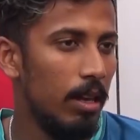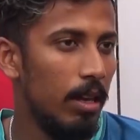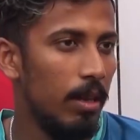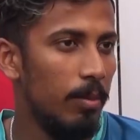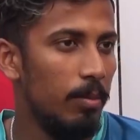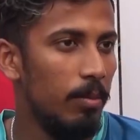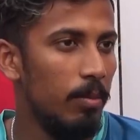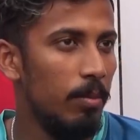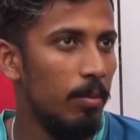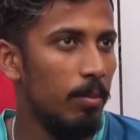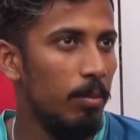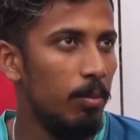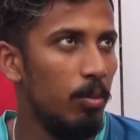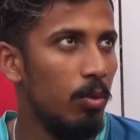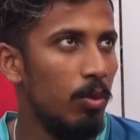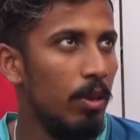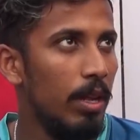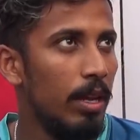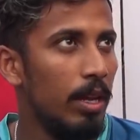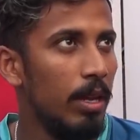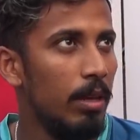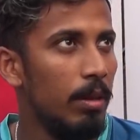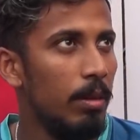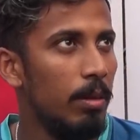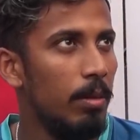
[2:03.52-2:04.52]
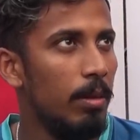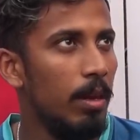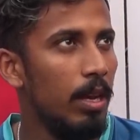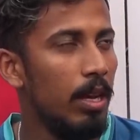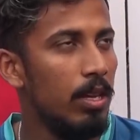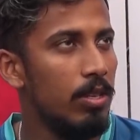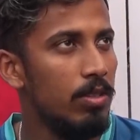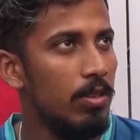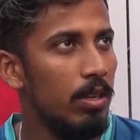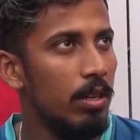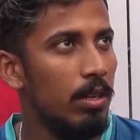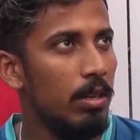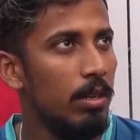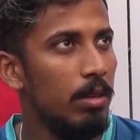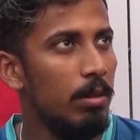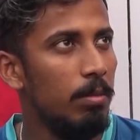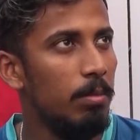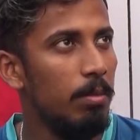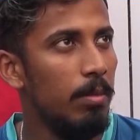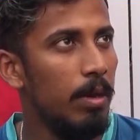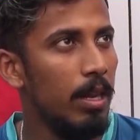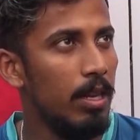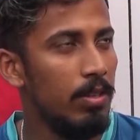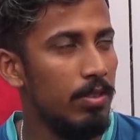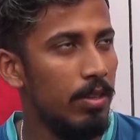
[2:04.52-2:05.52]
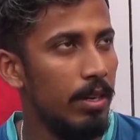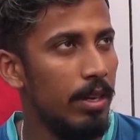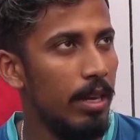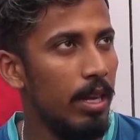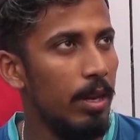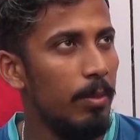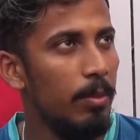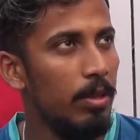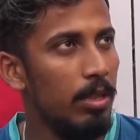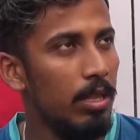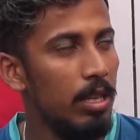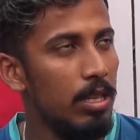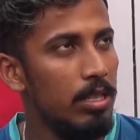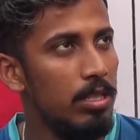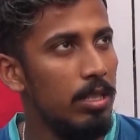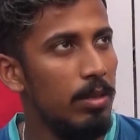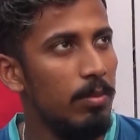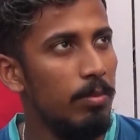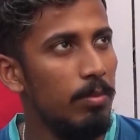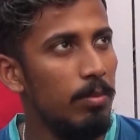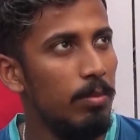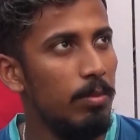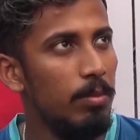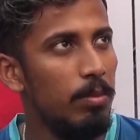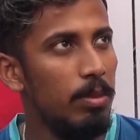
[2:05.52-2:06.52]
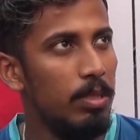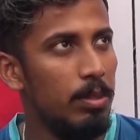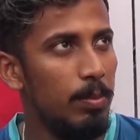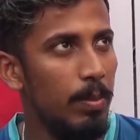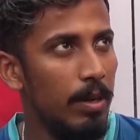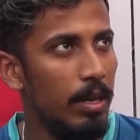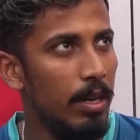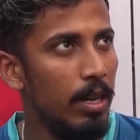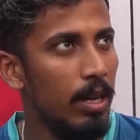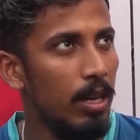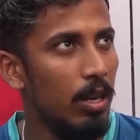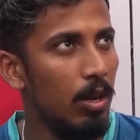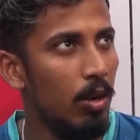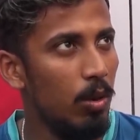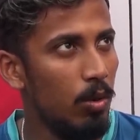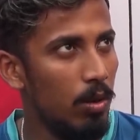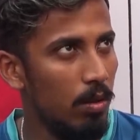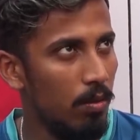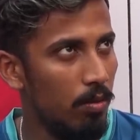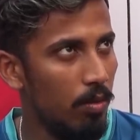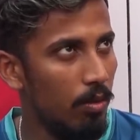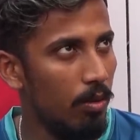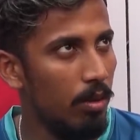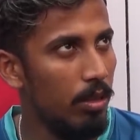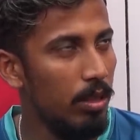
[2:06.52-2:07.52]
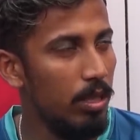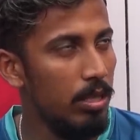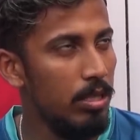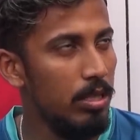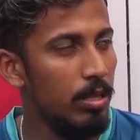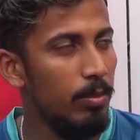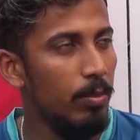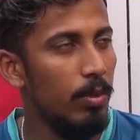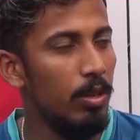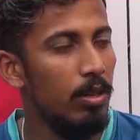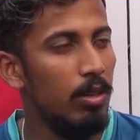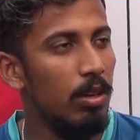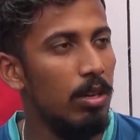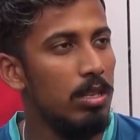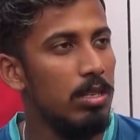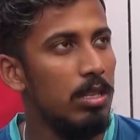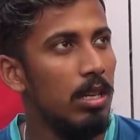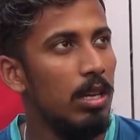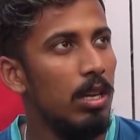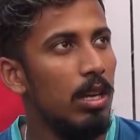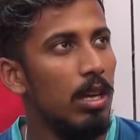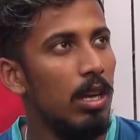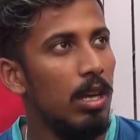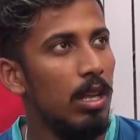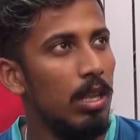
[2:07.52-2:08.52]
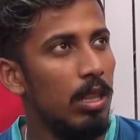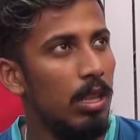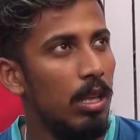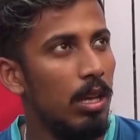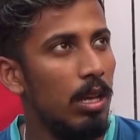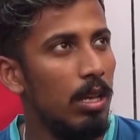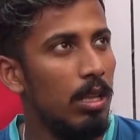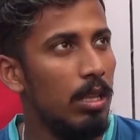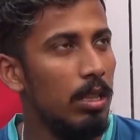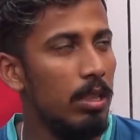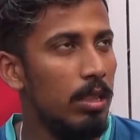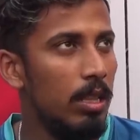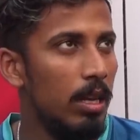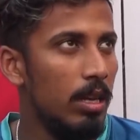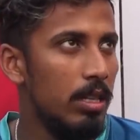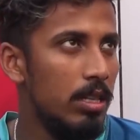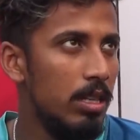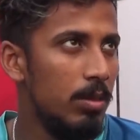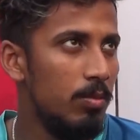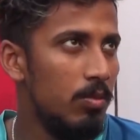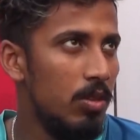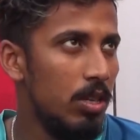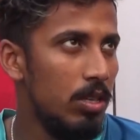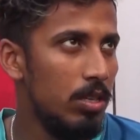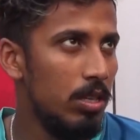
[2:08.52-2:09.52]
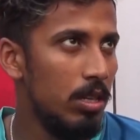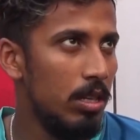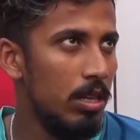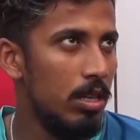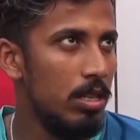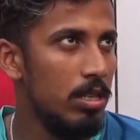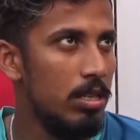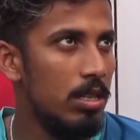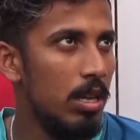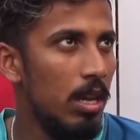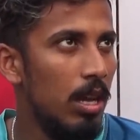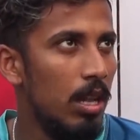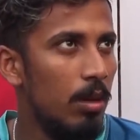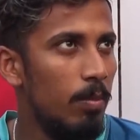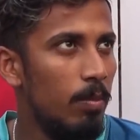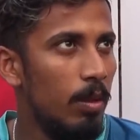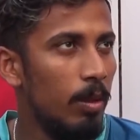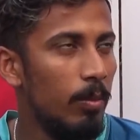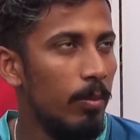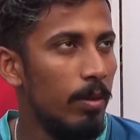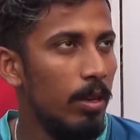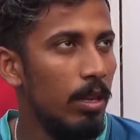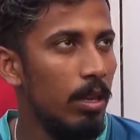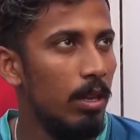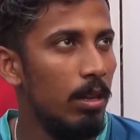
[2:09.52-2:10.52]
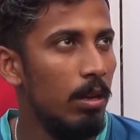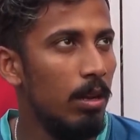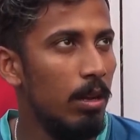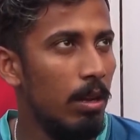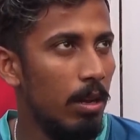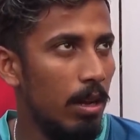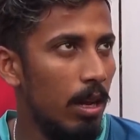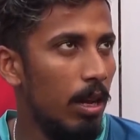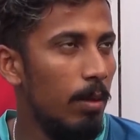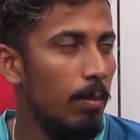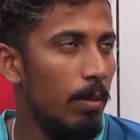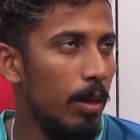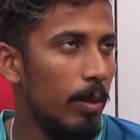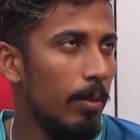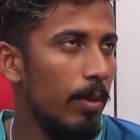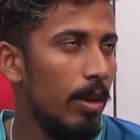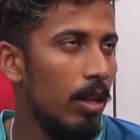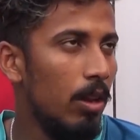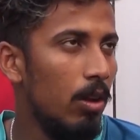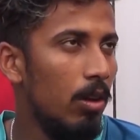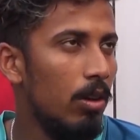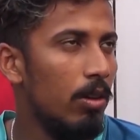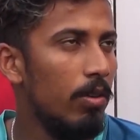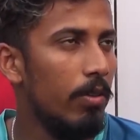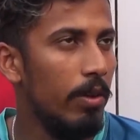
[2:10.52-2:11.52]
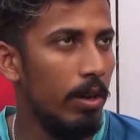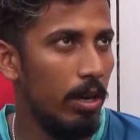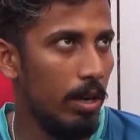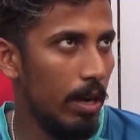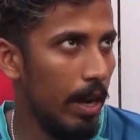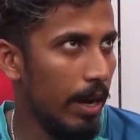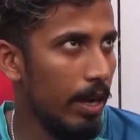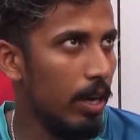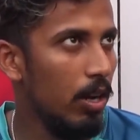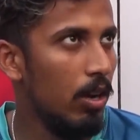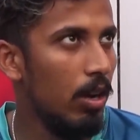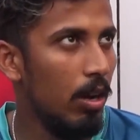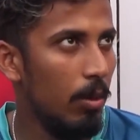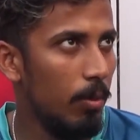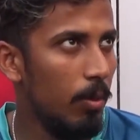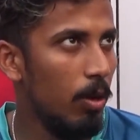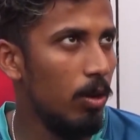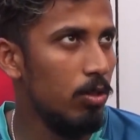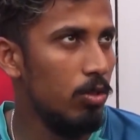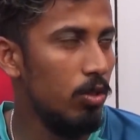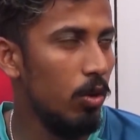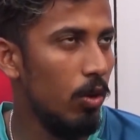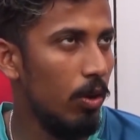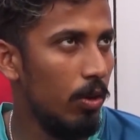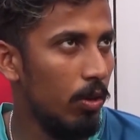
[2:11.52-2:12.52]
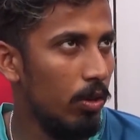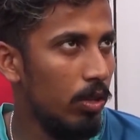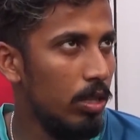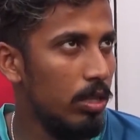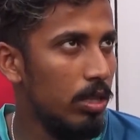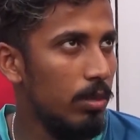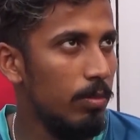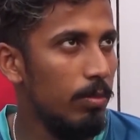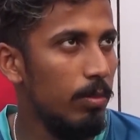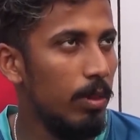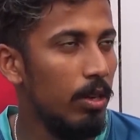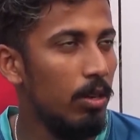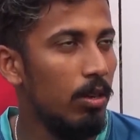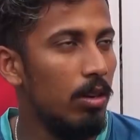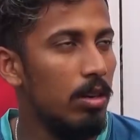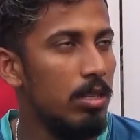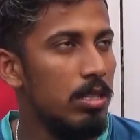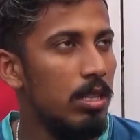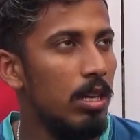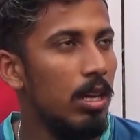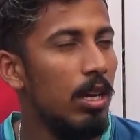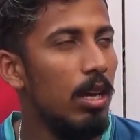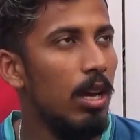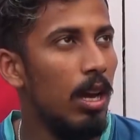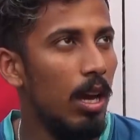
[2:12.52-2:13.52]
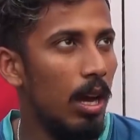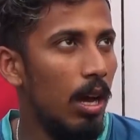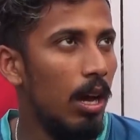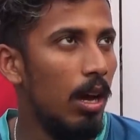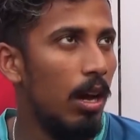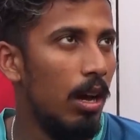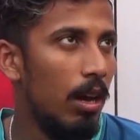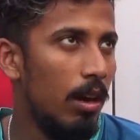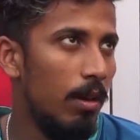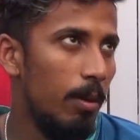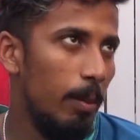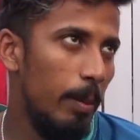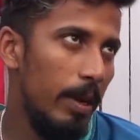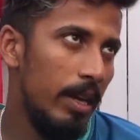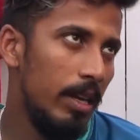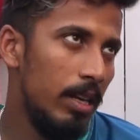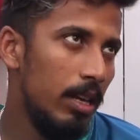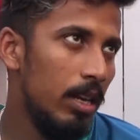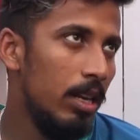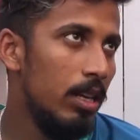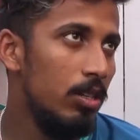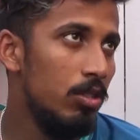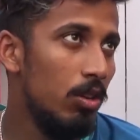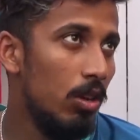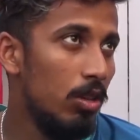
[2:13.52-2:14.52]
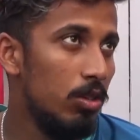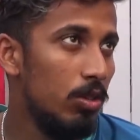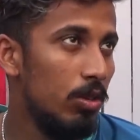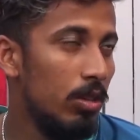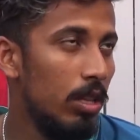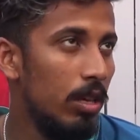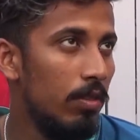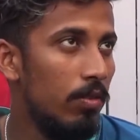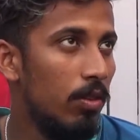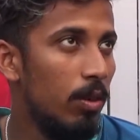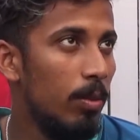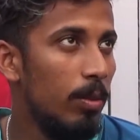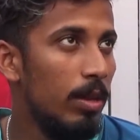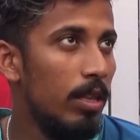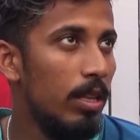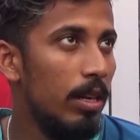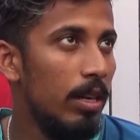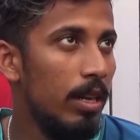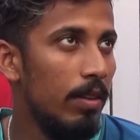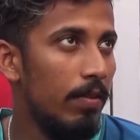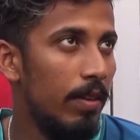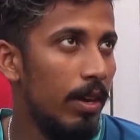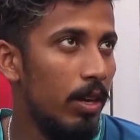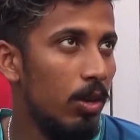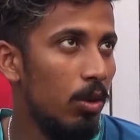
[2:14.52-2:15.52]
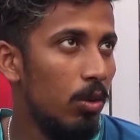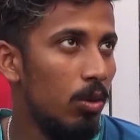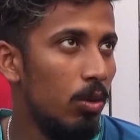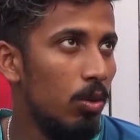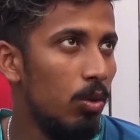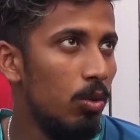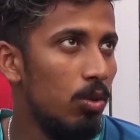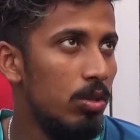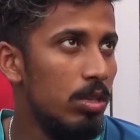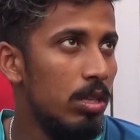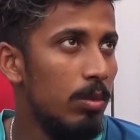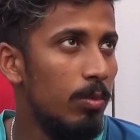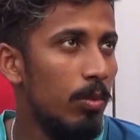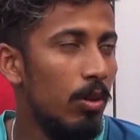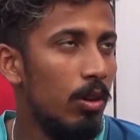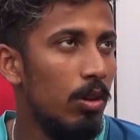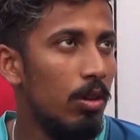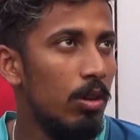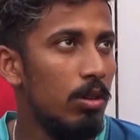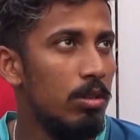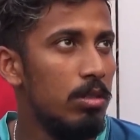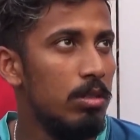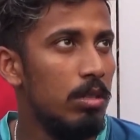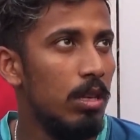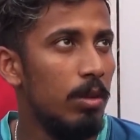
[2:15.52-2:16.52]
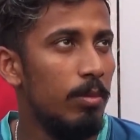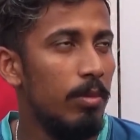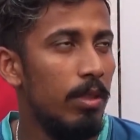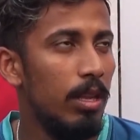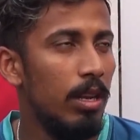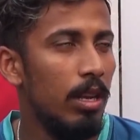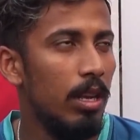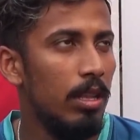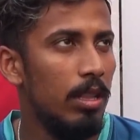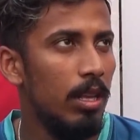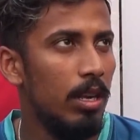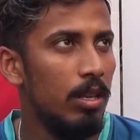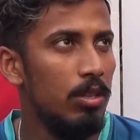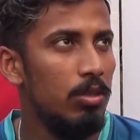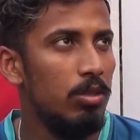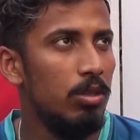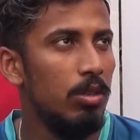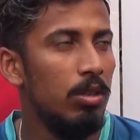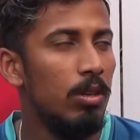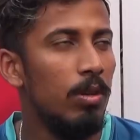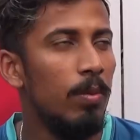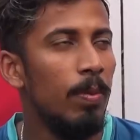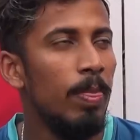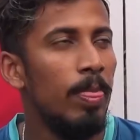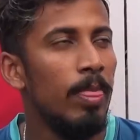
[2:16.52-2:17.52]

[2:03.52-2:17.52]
I'm putting in extra time in the gym, spending a lot of hour in the gym because that gym session is helping me a lot. Right now I'm also going to the gym because mentally is also there for me that if I don't do gym or something like that, so